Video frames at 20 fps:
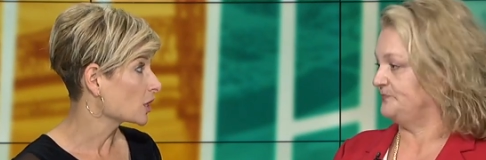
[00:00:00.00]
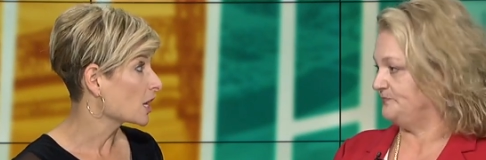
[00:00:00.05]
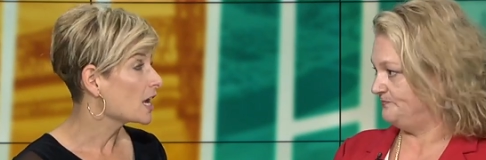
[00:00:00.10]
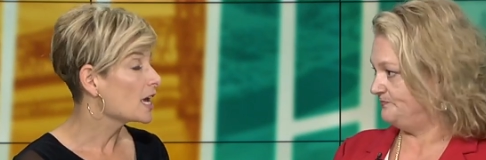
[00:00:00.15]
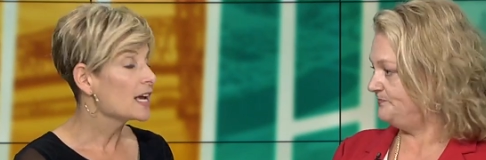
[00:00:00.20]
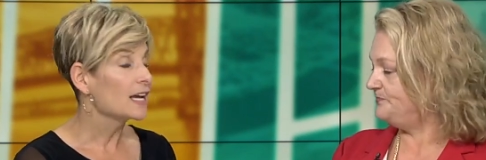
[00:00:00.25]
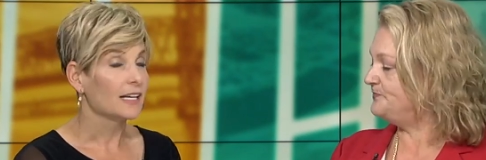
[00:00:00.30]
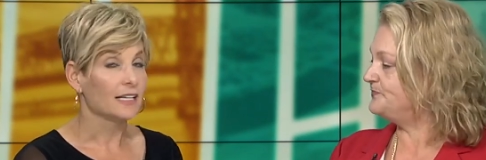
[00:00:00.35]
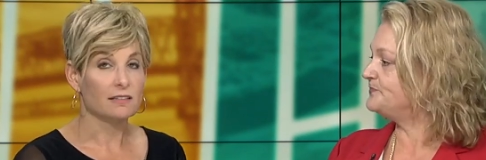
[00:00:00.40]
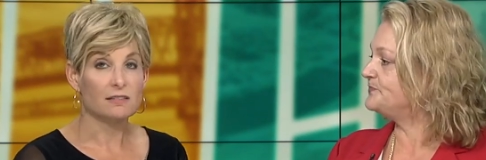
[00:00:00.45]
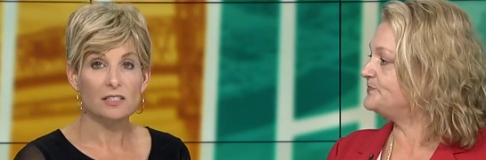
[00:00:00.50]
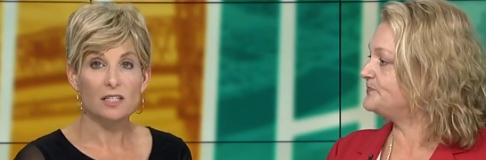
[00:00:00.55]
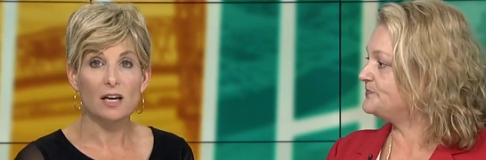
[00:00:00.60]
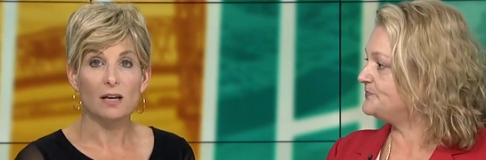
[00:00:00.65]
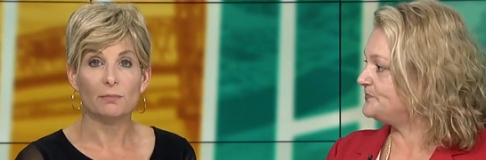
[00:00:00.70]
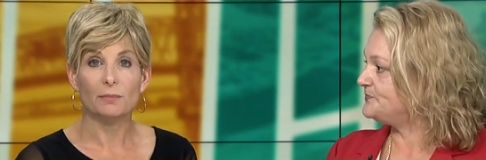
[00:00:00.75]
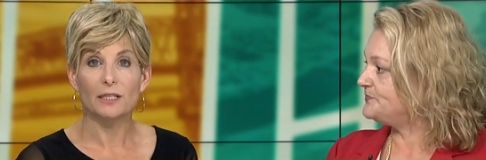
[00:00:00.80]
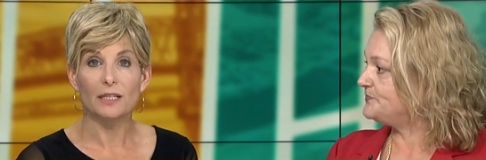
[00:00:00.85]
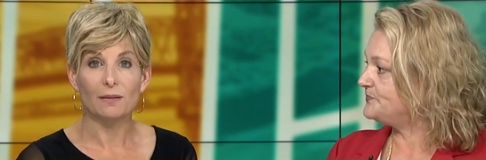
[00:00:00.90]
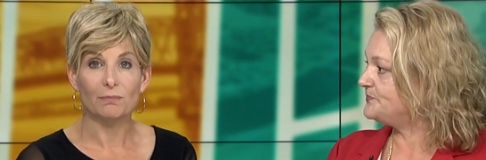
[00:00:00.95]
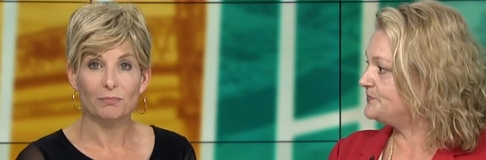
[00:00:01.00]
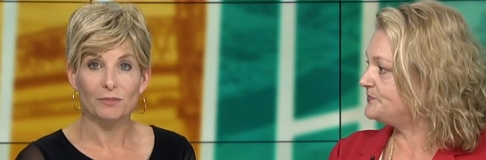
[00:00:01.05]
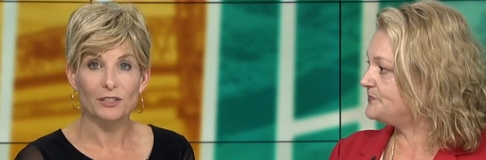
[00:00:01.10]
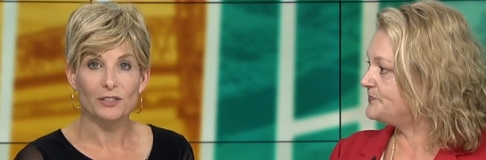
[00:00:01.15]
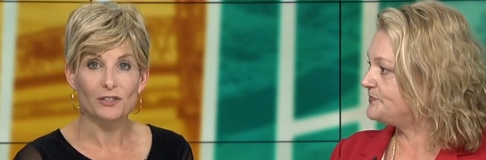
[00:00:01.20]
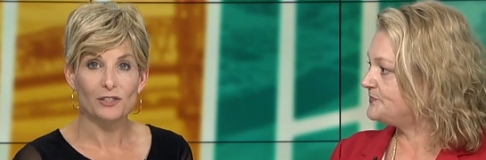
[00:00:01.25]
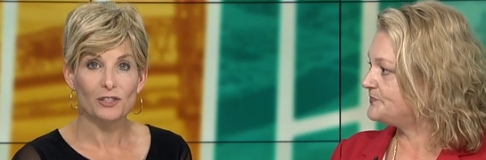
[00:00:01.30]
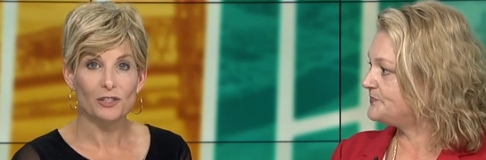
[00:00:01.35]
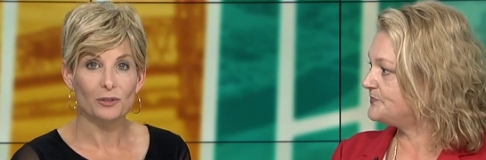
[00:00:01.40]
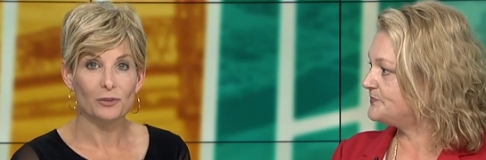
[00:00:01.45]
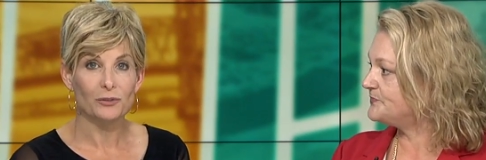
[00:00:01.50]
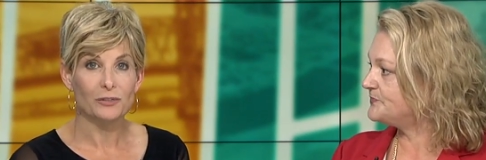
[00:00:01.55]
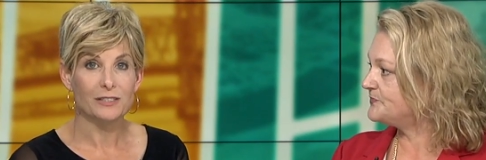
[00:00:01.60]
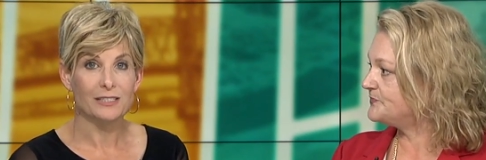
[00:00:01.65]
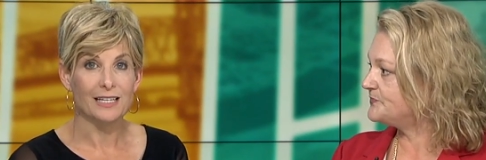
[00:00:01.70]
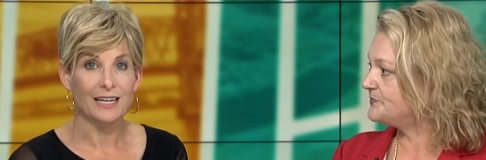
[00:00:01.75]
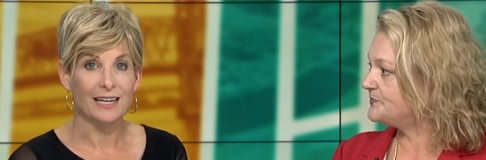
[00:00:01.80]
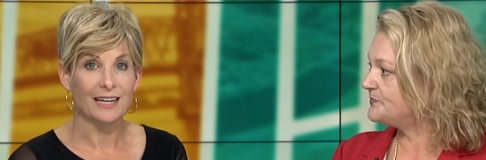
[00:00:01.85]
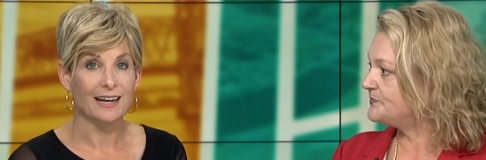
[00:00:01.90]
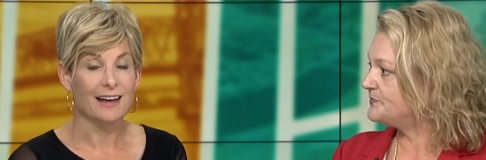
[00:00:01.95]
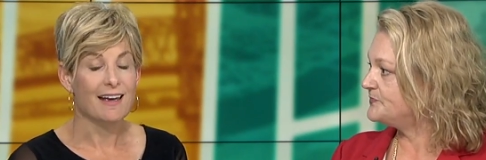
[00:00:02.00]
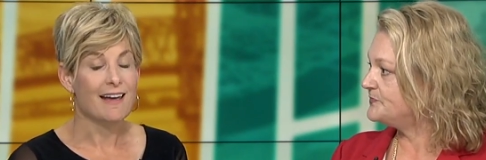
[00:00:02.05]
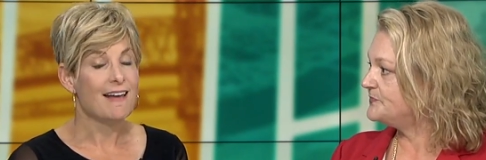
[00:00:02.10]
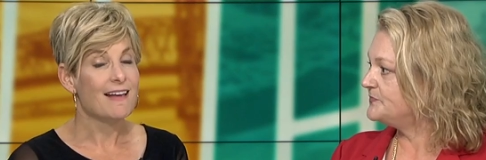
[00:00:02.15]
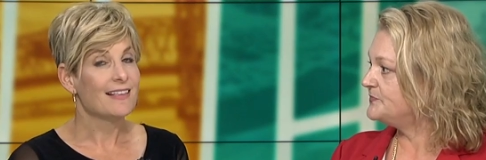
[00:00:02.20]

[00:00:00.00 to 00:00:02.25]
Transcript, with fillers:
Speaker 1: Mm -hmm. It's coming up this Tuesday.